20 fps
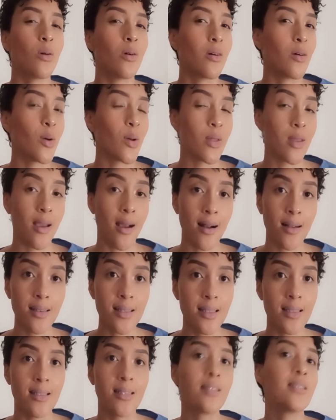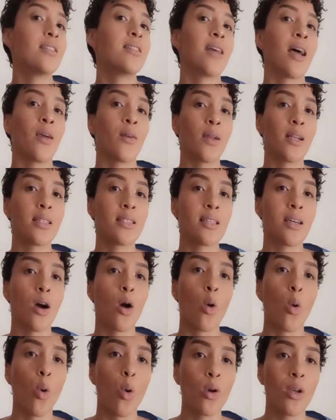or the alternate director
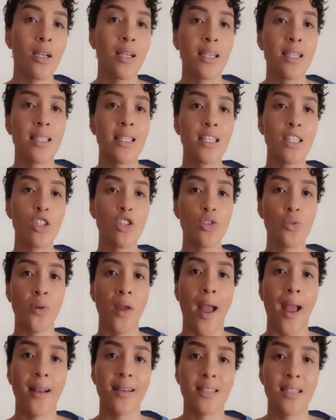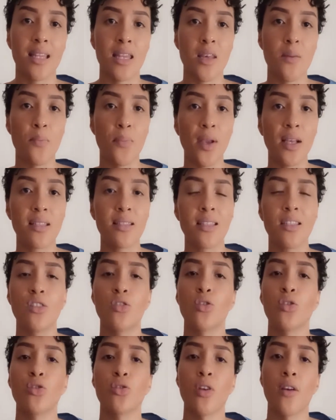accordingly needs to act in the best
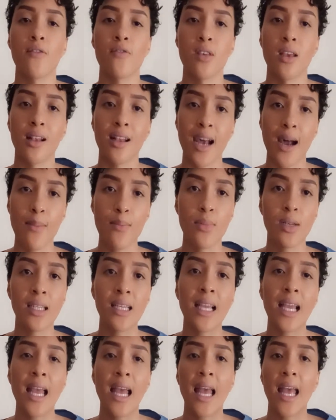interest of the company